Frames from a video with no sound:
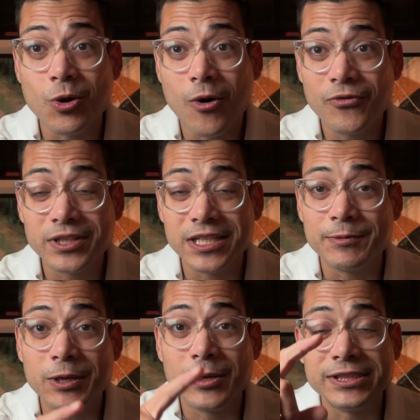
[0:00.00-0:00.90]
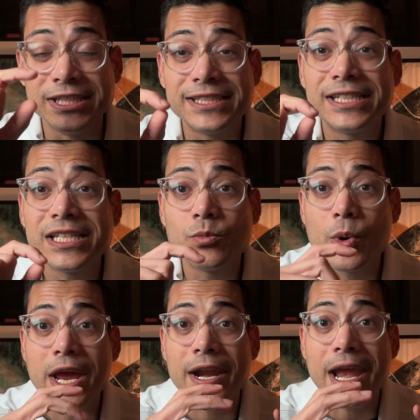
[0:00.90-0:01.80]
to offer this because this is
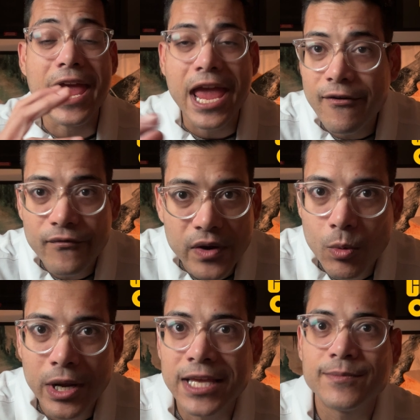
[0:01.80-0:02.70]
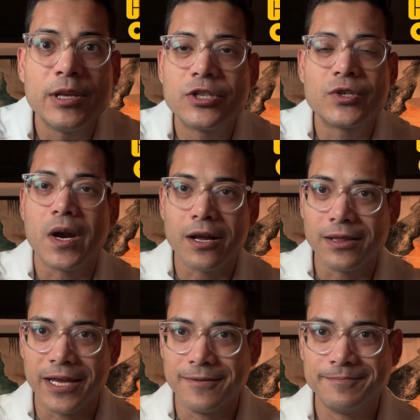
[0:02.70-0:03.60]
where everyone has been
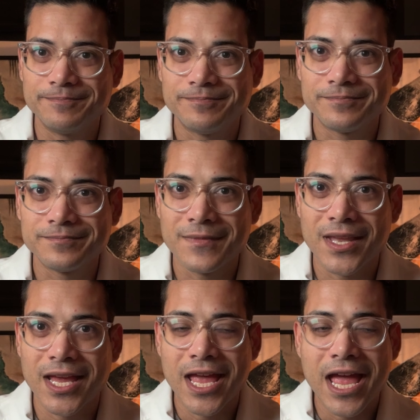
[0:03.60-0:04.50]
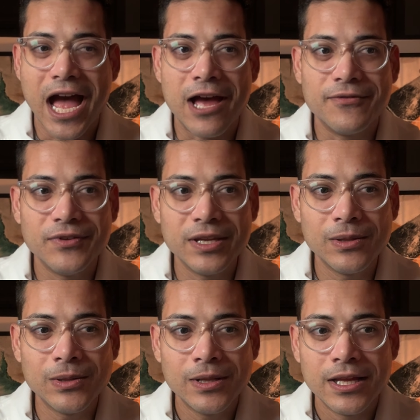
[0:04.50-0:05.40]
struggling. I
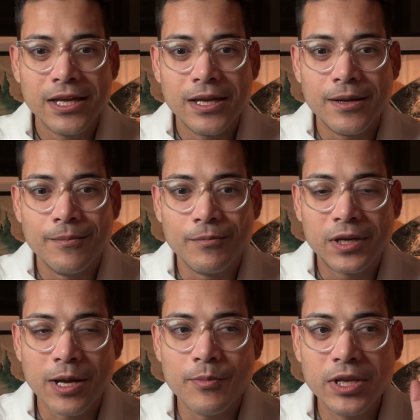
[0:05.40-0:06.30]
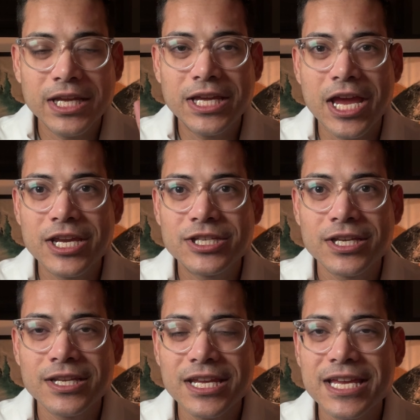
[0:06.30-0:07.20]
feel
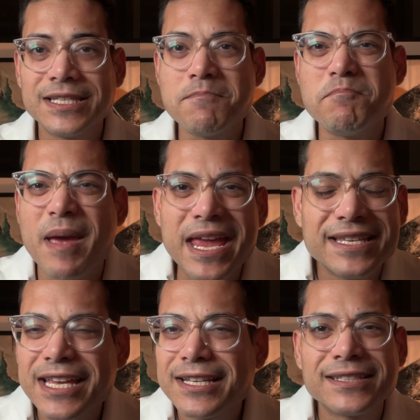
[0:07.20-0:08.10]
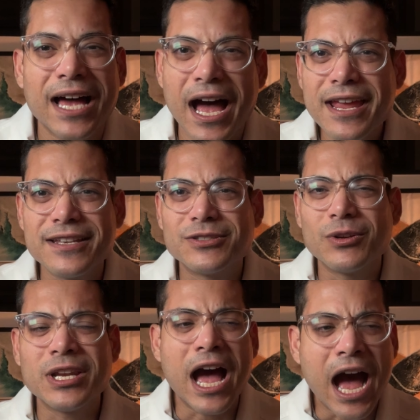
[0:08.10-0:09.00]
communication is a basic science
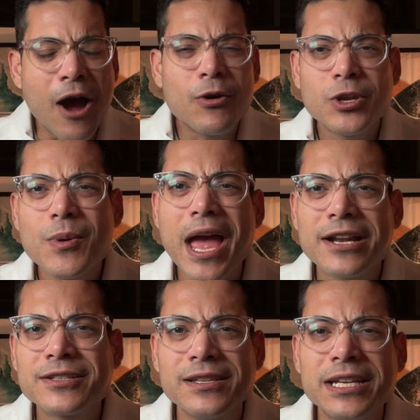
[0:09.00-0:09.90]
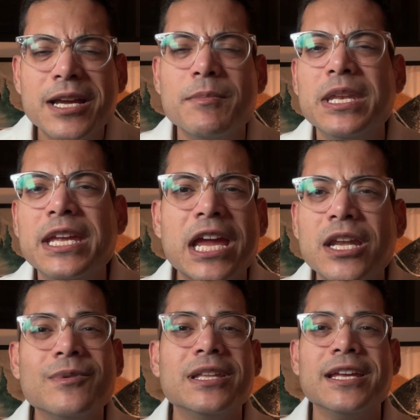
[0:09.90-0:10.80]
on how do you actually
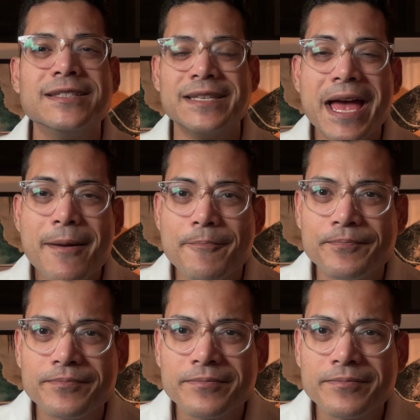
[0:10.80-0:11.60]
communicate with the exam.